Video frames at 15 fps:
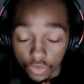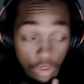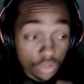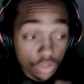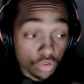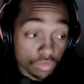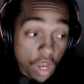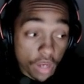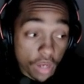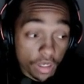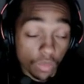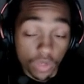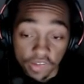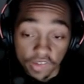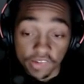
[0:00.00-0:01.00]
also not gonna
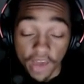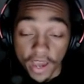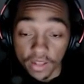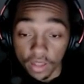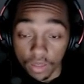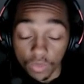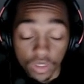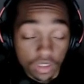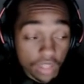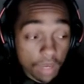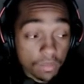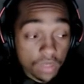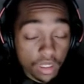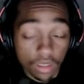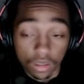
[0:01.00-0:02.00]
win a side lane with the
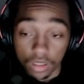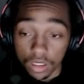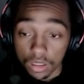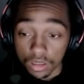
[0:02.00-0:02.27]
damn Nidalee,